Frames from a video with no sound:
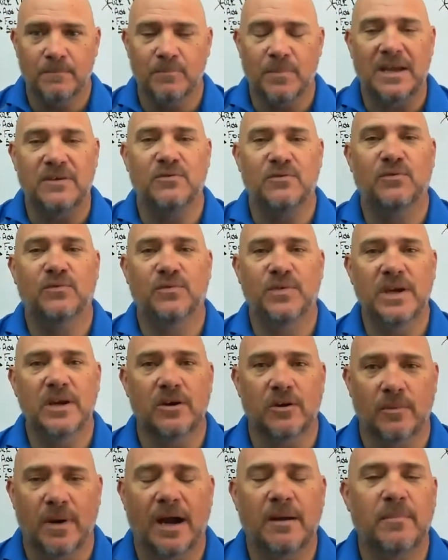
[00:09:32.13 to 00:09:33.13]
my
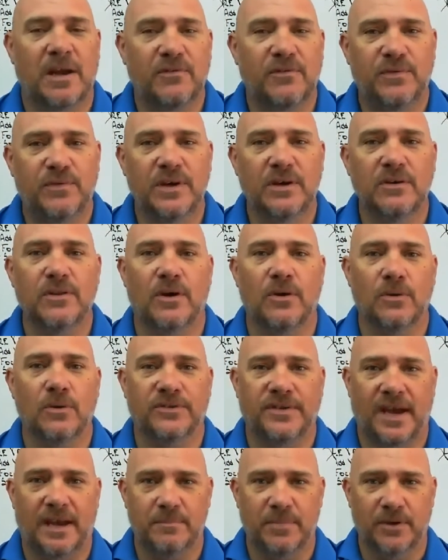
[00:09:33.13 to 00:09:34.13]
fear the whole
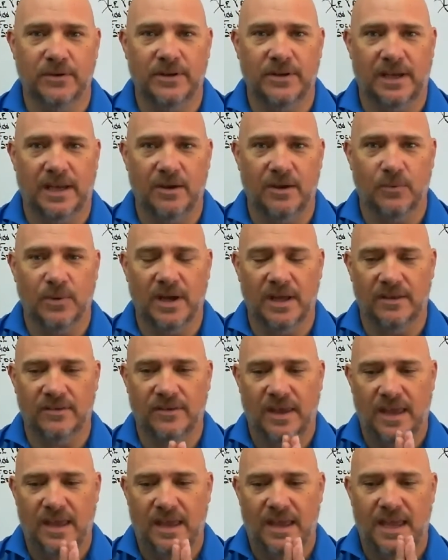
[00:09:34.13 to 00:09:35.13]
time building it
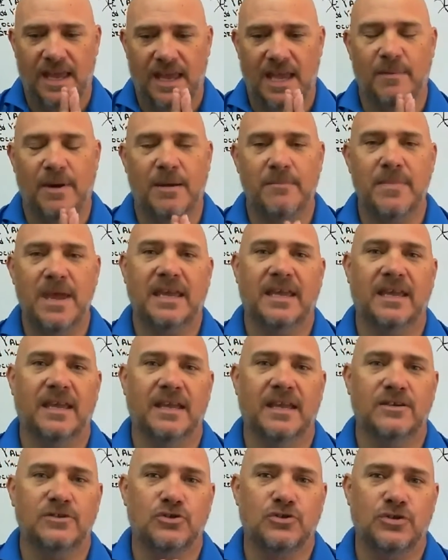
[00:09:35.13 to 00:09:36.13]
was, am I making
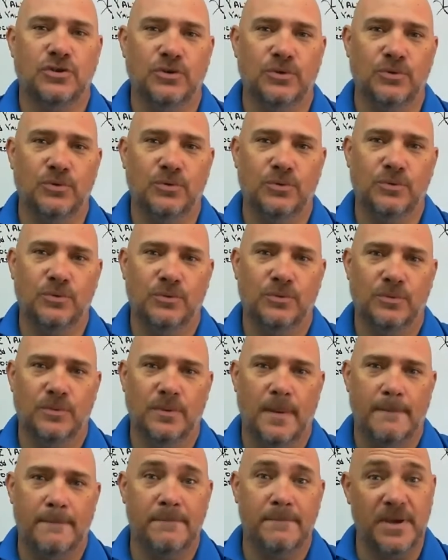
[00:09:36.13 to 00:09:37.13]
it too
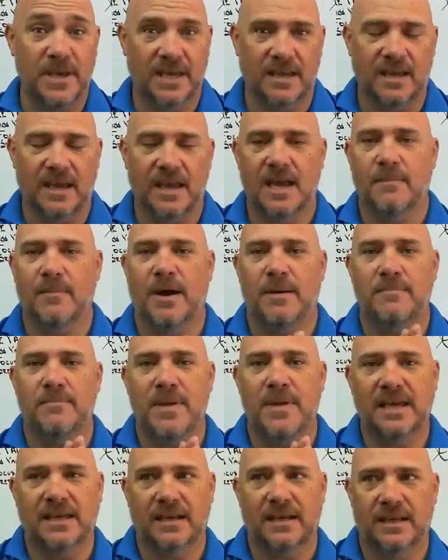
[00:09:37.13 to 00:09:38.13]
big? Am I
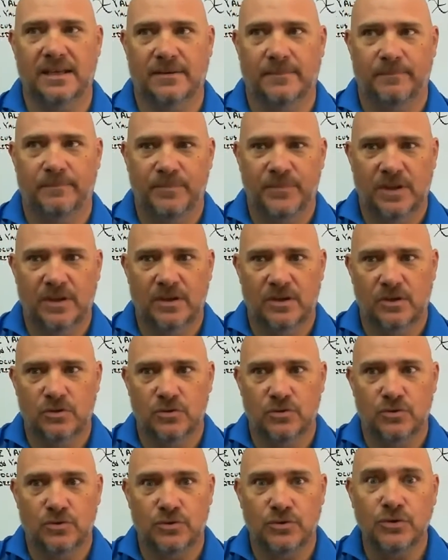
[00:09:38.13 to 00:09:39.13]
making it
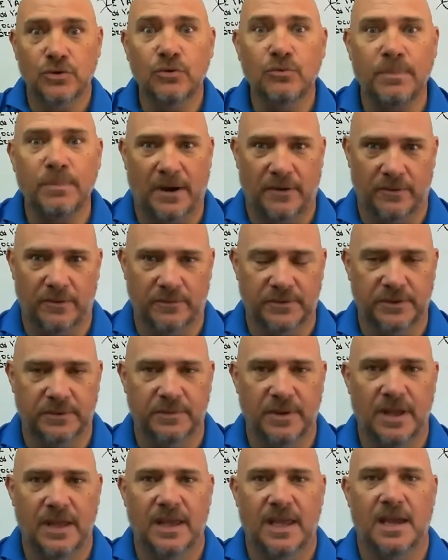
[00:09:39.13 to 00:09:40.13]
too
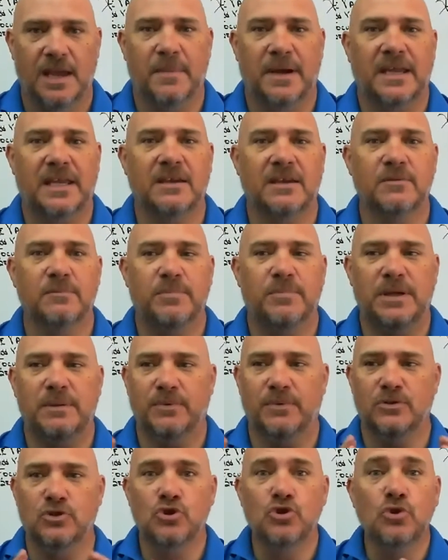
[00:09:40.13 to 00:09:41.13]
powerful? Am I giving
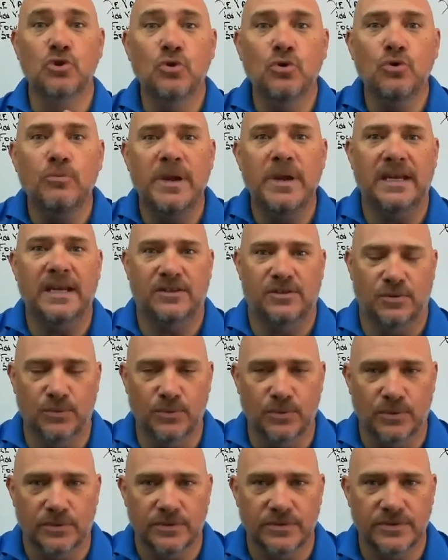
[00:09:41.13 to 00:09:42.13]
people too many
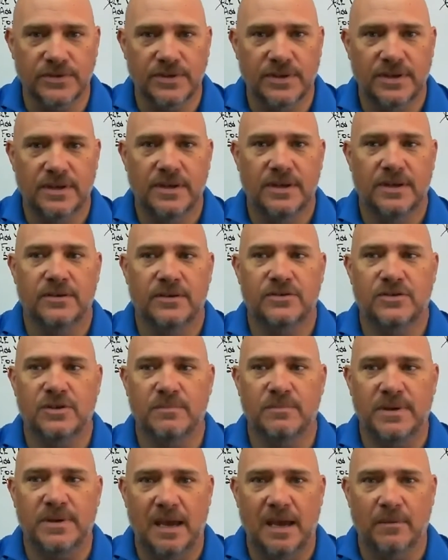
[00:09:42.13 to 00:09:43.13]
tools to
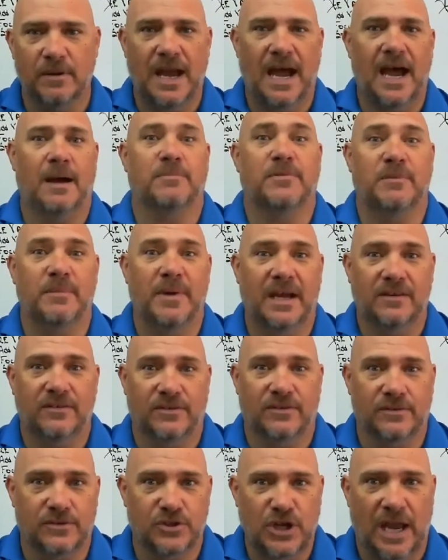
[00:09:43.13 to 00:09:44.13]
be able to
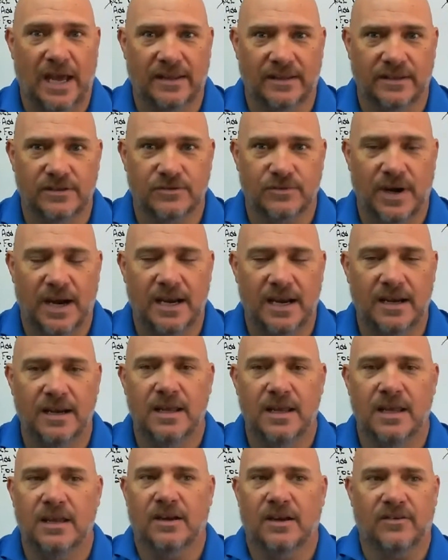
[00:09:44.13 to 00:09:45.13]
optimize their challenge, right?
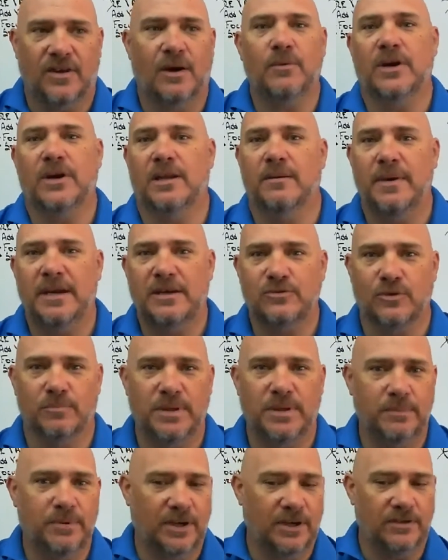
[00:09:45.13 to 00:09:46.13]
Because I wanted to make sure
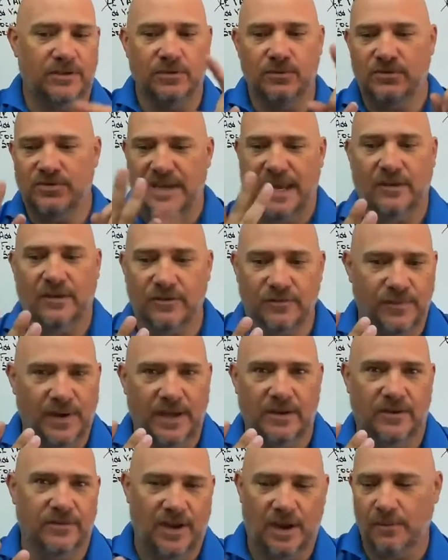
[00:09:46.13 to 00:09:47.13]
people could do sales
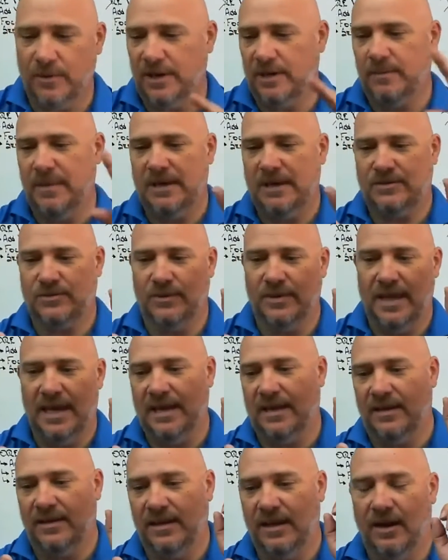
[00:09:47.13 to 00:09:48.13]
funnels. I wanted to make sure they
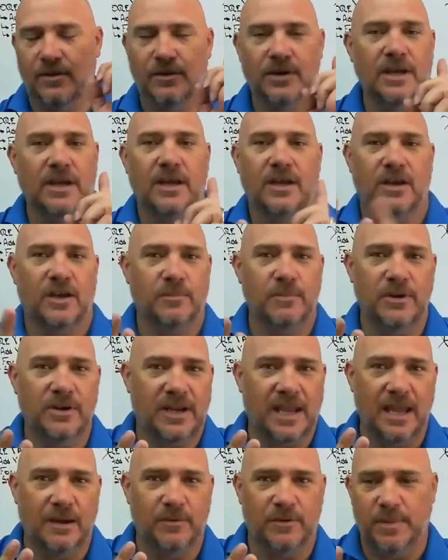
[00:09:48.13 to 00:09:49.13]
could,
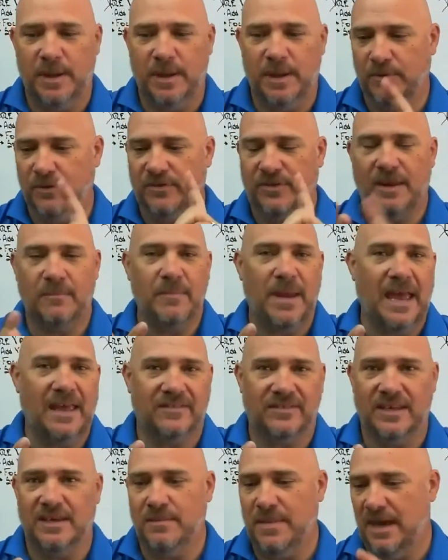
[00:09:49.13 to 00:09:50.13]
communicate with people, send
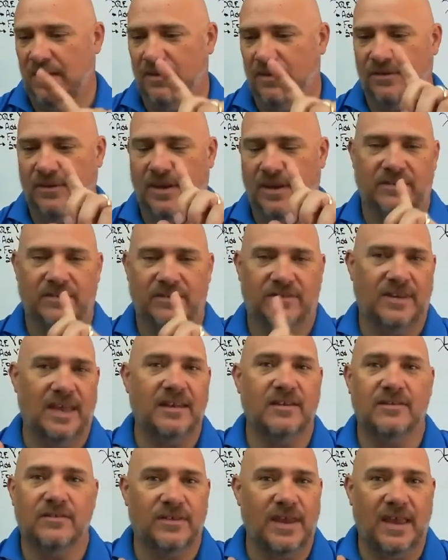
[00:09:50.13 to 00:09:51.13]
mass emails,
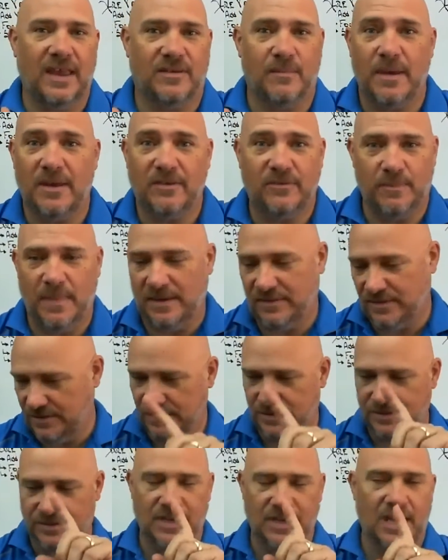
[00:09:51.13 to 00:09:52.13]
send SMS
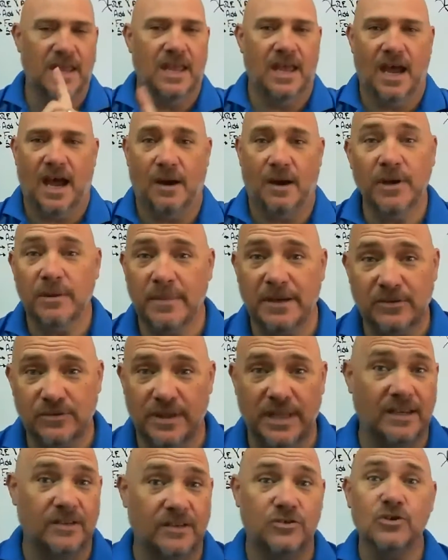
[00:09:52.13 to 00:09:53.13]
messages. I want to make sure
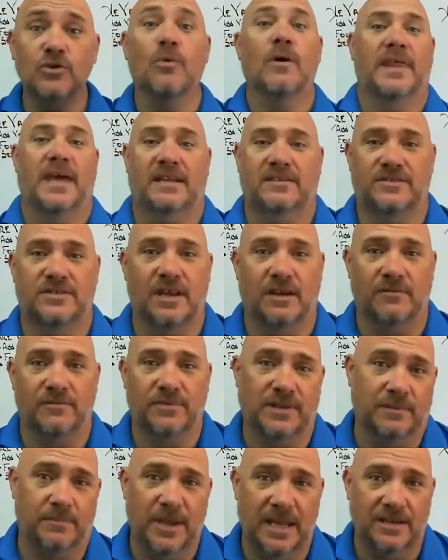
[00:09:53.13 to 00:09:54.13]
they could do all that stuff
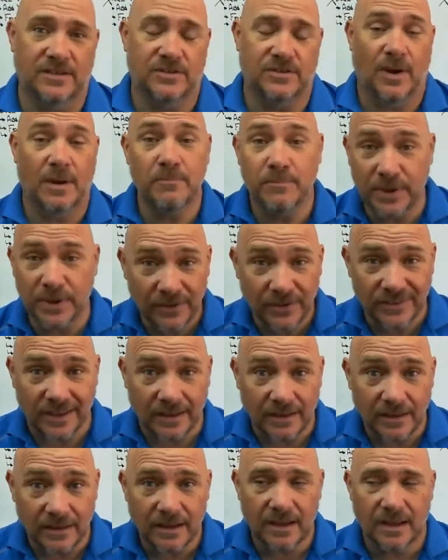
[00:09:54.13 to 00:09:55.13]
in the page. So I built
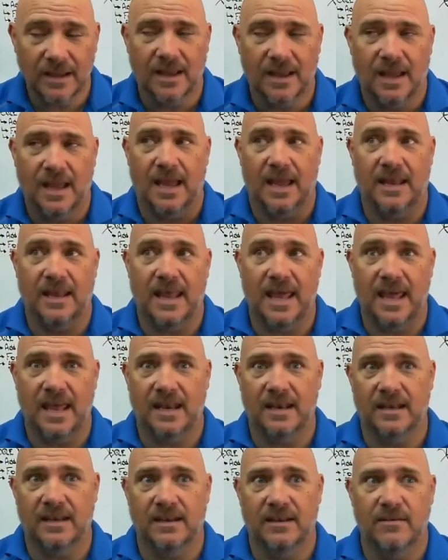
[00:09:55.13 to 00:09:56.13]
it. And
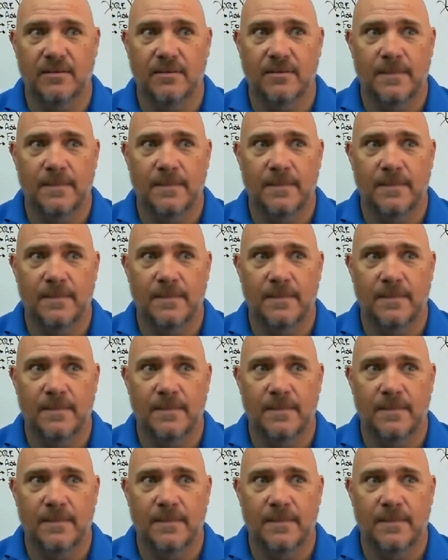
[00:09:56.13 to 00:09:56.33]
then